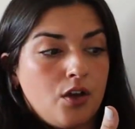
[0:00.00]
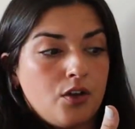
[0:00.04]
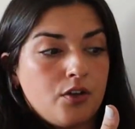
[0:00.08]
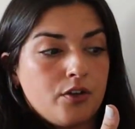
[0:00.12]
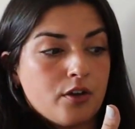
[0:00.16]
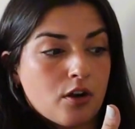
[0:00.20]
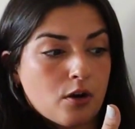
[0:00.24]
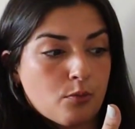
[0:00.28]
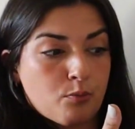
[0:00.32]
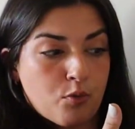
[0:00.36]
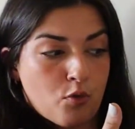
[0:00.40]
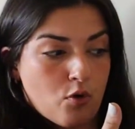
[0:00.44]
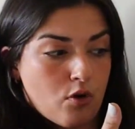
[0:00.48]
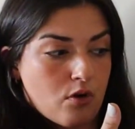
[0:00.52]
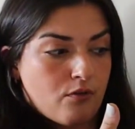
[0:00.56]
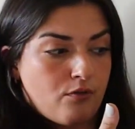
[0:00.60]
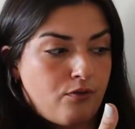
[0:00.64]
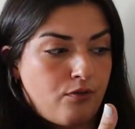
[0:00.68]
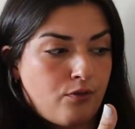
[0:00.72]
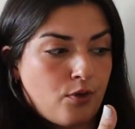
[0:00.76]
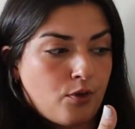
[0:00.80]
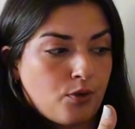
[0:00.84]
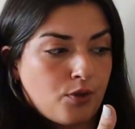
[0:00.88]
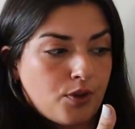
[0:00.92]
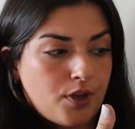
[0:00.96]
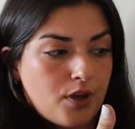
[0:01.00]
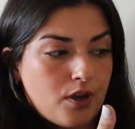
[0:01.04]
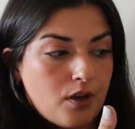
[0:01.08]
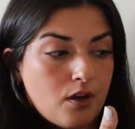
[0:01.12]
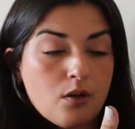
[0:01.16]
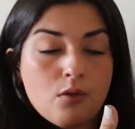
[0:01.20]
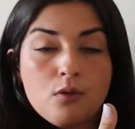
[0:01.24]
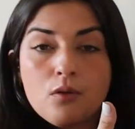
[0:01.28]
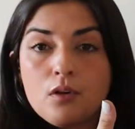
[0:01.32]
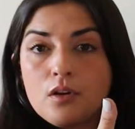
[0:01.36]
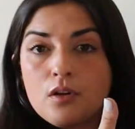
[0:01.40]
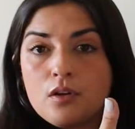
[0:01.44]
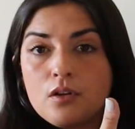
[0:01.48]
your
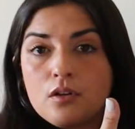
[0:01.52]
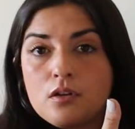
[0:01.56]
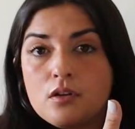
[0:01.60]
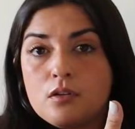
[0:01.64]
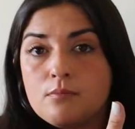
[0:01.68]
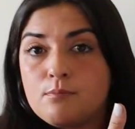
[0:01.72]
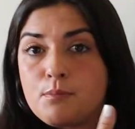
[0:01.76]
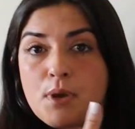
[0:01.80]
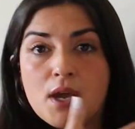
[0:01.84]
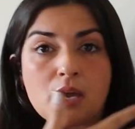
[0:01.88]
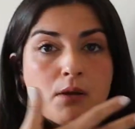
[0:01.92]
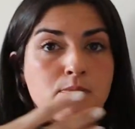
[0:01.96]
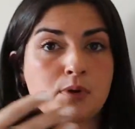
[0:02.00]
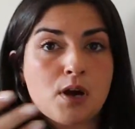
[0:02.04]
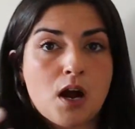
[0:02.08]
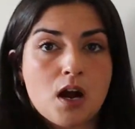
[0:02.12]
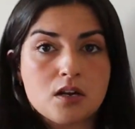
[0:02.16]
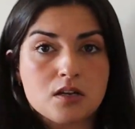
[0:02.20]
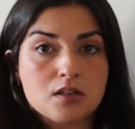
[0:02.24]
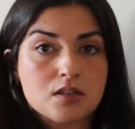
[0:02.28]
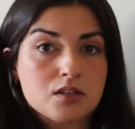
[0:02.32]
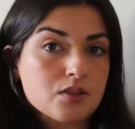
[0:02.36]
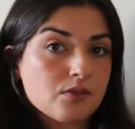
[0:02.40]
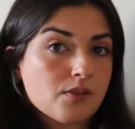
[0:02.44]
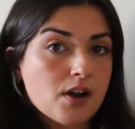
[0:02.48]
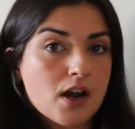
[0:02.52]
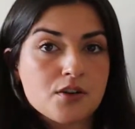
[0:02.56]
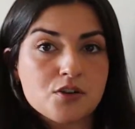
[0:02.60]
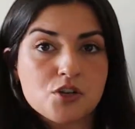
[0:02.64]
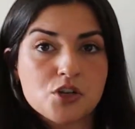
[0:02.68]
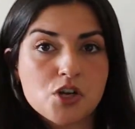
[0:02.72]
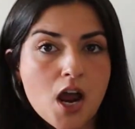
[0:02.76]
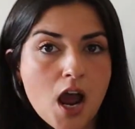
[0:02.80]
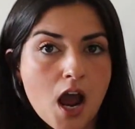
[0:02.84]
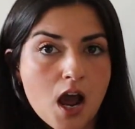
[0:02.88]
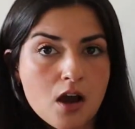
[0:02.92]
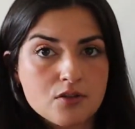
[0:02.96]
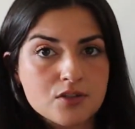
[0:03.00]
portfolio, pick products around
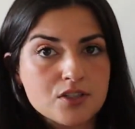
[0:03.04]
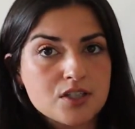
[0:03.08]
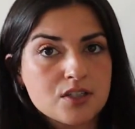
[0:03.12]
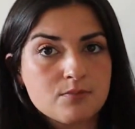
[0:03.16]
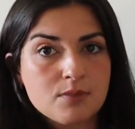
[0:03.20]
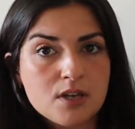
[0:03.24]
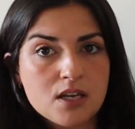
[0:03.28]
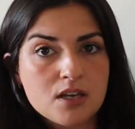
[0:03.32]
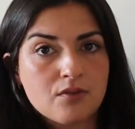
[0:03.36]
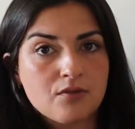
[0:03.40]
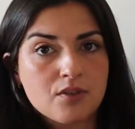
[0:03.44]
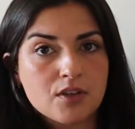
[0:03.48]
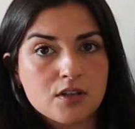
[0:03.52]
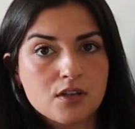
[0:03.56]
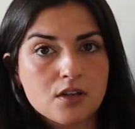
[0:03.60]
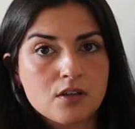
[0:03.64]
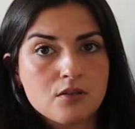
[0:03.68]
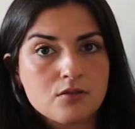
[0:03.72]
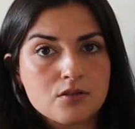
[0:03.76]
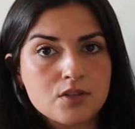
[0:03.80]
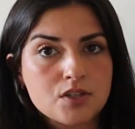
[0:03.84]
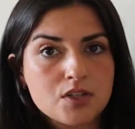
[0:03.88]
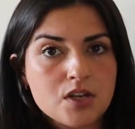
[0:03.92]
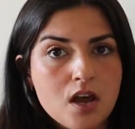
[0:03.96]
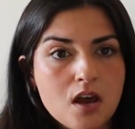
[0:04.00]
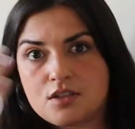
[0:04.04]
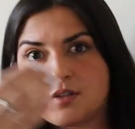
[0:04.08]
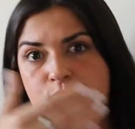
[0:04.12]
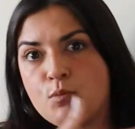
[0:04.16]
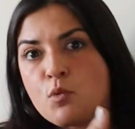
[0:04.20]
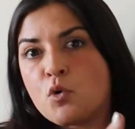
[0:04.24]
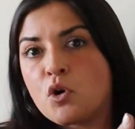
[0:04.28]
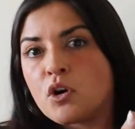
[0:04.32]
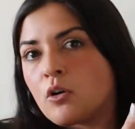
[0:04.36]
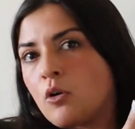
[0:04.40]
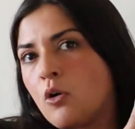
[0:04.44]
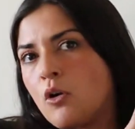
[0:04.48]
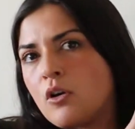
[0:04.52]
your house and make videos. It's
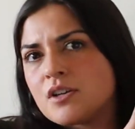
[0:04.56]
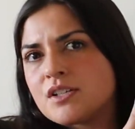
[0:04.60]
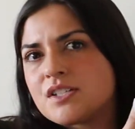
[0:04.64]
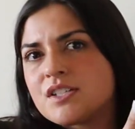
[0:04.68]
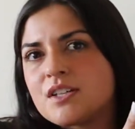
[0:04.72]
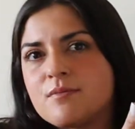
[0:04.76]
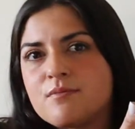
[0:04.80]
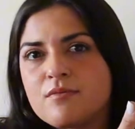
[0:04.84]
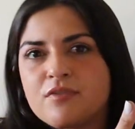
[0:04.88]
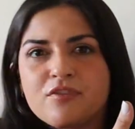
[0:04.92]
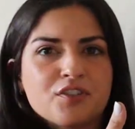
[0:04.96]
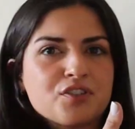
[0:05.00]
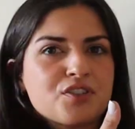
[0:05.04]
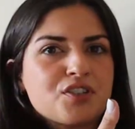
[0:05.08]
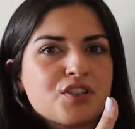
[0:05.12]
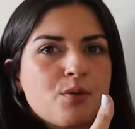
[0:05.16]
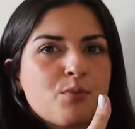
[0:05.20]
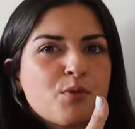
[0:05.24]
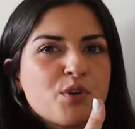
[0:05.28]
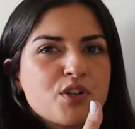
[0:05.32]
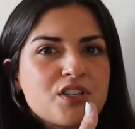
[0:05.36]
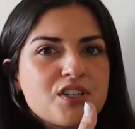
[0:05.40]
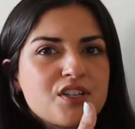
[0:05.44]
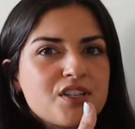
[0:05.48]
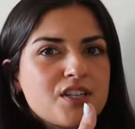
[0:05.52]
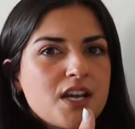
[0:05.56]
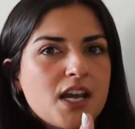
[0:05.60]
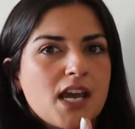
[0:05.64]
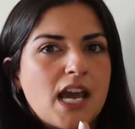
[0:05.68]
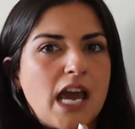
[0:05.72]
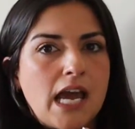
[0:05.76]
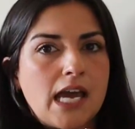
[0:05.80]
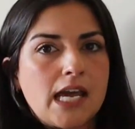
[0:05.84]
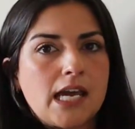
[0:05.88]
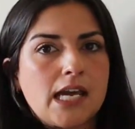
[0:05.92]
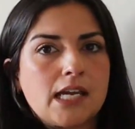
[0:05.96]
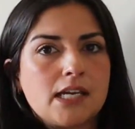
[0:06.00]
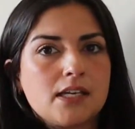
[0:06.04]
more awesome for someone to say,
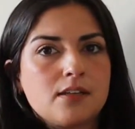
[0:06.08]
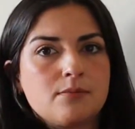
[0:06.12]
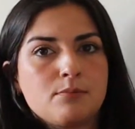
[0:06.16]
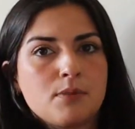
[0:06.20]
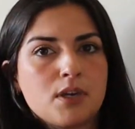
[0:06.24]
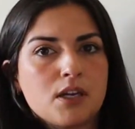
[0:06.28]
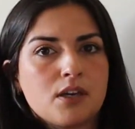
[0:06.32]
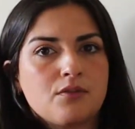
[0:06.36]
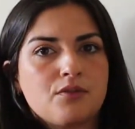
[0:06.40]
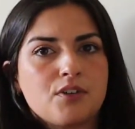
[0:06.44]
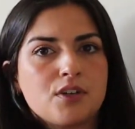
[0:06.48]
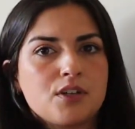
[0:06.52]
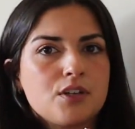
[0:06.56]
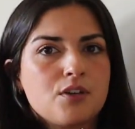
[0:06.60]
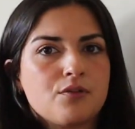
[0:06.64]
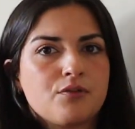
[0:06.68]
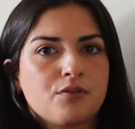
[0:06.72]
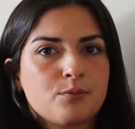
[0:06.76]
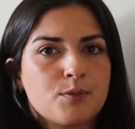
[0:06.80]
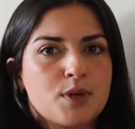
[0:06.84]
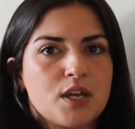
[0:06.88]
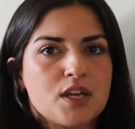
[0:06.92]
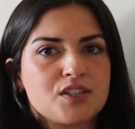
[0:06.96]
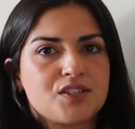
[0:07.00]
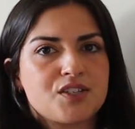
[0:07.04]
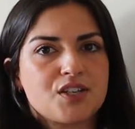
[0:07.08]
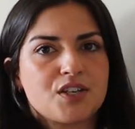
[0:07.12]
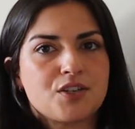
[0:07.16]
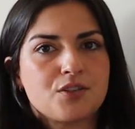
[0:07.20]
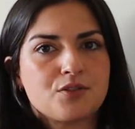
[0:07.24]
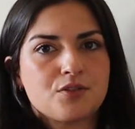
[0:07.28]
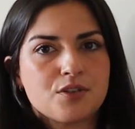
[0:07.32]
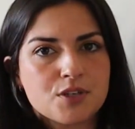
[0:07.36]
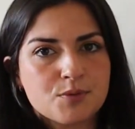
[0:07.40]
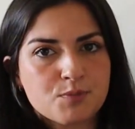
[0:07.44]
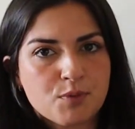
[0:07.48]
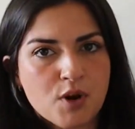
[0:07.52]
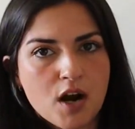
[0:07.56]
hey, make a video for me, I'll send you
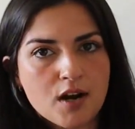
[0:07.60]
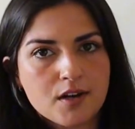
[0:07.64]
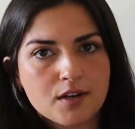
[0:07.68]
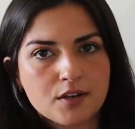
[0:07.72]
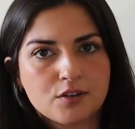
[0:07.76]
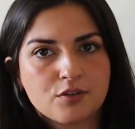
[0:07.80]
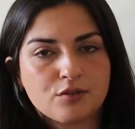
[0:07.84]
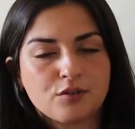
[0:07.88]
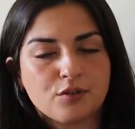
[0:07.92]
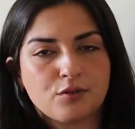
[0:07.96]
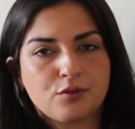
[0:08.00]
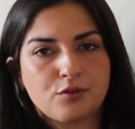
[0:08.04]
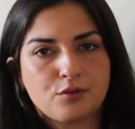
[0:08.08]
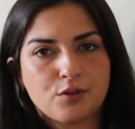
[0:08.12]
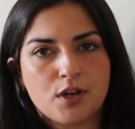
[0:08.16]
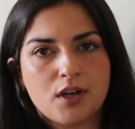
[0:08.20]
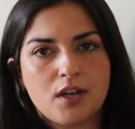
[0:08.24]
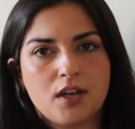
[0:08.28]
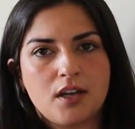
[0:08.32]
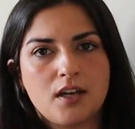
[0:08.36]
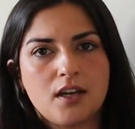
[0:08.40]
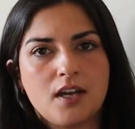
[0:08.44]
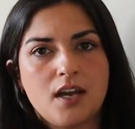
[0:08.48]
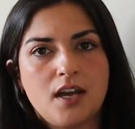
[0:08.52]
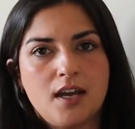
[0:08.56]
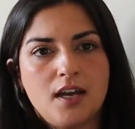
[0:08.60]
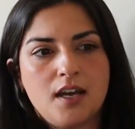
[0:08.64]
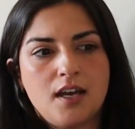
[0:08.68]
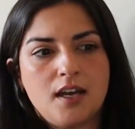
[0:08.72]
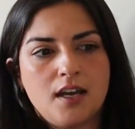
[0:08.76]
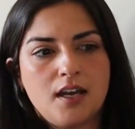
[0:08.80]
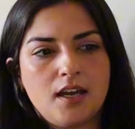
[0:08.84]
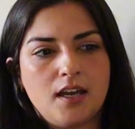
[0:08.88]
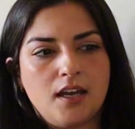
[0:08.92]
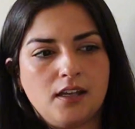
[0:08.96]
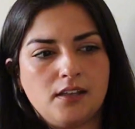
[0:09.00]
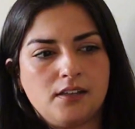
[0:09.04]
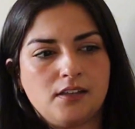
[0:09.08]
this product for free.
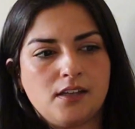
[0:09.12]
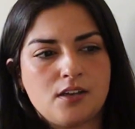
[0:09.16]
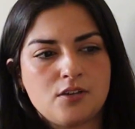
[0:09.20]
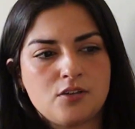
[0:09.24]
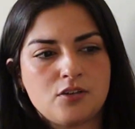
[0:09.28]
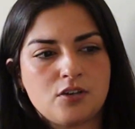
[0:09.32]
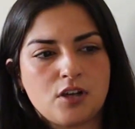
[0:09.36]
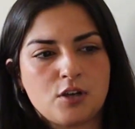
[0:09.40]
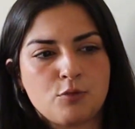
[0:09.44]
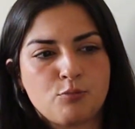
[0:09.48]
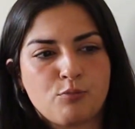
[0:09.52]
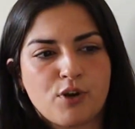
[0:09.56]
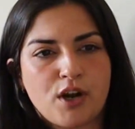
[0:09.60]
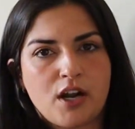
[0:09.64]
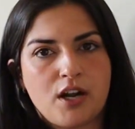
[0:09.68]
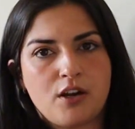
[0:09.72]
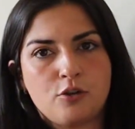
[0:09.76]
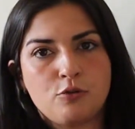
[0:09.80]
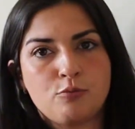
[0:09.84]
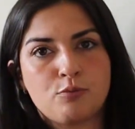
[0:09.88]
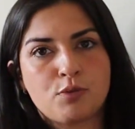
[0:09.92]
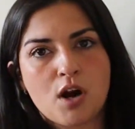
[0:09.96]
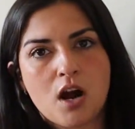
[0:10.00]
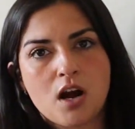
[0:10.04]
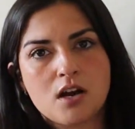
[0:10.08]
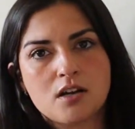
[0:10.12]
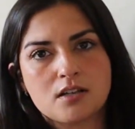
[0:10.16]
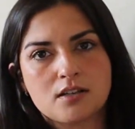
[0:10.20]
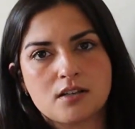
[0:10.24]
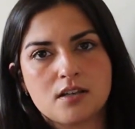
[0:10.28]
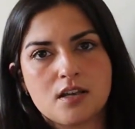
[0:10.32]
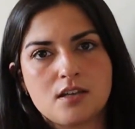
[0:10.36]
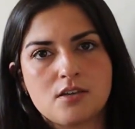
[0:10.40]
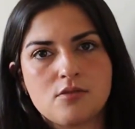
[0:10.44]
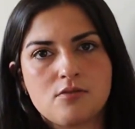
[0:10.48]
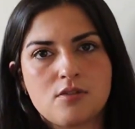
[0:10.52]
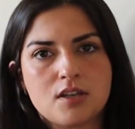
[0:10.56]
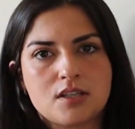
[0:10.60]
And now you get a brand new product
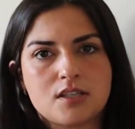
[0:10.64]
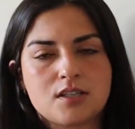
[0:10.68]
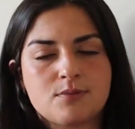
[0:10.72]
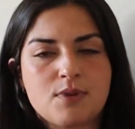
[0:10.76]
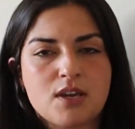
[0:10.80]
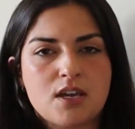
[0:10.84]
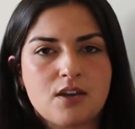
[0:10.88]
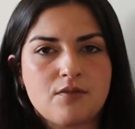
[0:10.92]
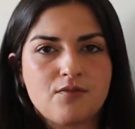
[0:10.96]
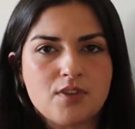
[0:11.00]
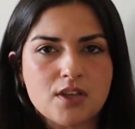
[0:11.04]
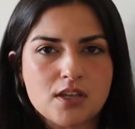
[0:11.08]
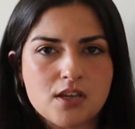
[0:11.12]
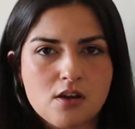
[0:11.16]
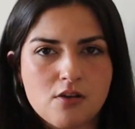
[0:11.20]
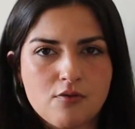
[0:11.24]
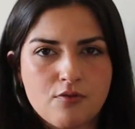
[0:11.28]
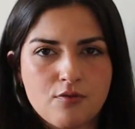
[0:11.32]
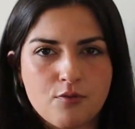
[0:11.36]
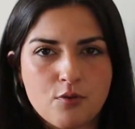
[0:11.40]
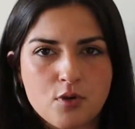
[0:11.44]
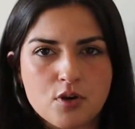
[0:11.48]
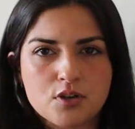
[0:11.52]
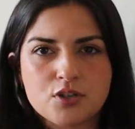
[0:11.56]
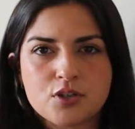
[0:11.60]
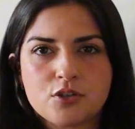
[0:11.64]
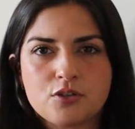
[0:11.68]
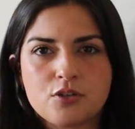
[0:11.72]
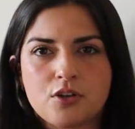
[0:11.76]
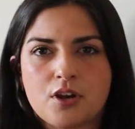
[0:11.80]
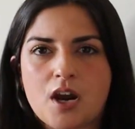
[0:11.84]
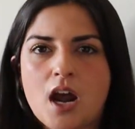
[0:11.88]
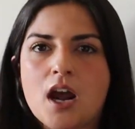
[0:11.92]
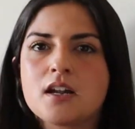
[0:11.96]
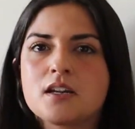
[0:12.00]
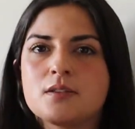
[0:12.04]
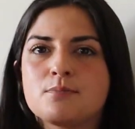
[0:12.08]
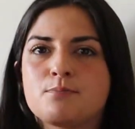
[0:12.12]
that you get to make a video for. So you're
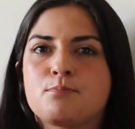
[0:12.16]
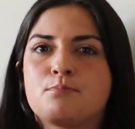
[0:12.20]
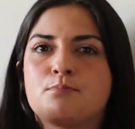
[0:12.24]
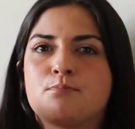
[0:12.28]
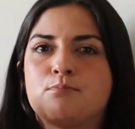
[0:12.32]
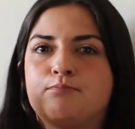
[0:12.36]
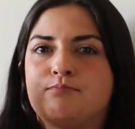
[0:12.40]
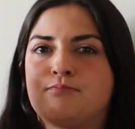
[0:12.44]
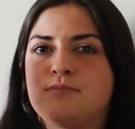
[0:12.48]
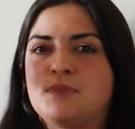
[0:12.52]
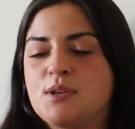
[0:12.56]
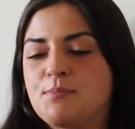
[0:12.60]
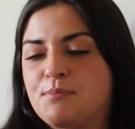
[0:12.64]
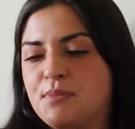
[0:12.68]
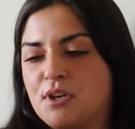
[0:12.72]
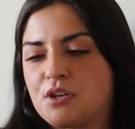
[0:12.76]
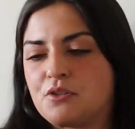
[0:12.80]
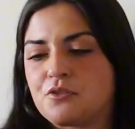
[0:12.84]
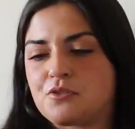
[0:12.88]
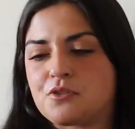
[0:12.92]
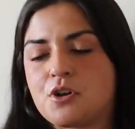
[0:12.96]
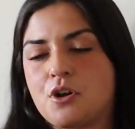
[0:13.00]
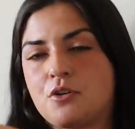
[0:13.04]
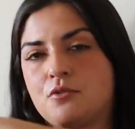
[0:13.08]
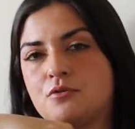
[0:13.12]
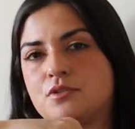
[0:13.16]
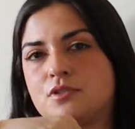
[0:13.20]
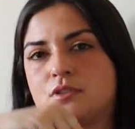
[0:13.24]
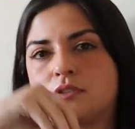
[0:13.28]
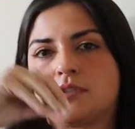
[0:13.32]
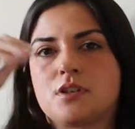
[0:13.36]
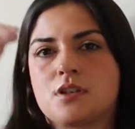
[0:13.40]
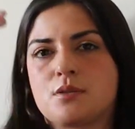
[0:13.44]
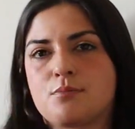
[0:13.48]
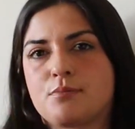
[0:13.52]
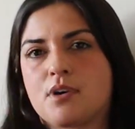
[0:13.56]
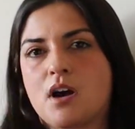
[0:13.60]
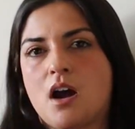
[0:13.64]
kind of dipping your toes
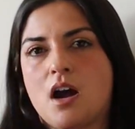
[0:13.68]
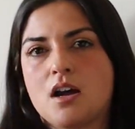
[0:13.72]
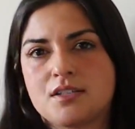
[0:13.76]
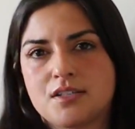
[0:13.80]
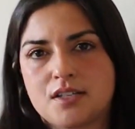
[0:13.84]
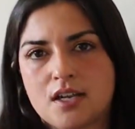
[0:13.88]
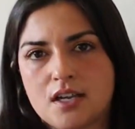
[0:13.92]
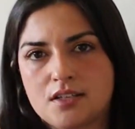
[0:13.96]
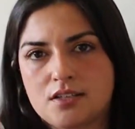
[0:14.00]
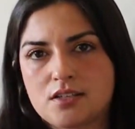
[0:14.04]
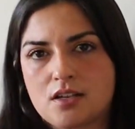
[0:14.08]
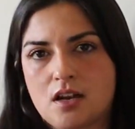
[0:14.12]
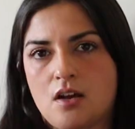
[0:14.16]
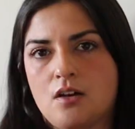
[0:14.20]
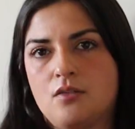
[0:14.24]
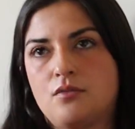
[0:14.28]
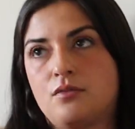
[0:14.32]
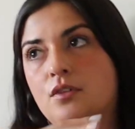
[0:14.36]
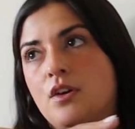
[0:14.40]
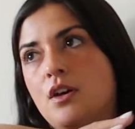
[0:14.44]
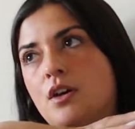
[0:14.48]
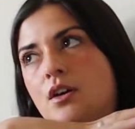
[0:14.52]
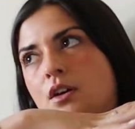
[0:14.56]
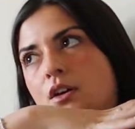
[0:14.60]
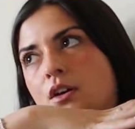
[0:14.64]
into the process of